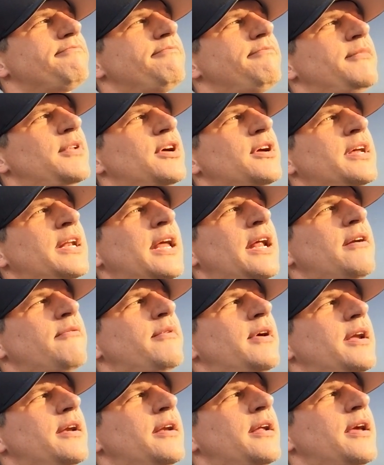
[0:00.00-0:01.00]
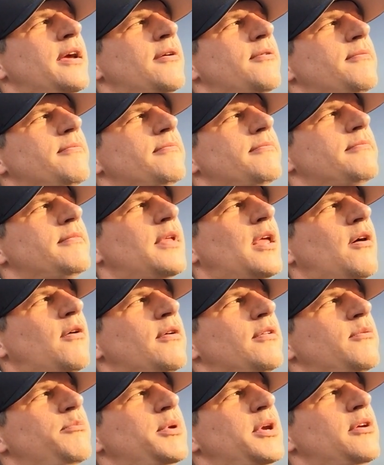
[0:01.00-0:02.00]
I'm looking at it right now.
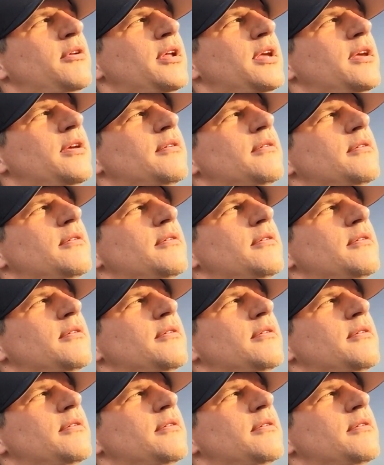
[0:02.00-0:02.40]
No, it's beauty.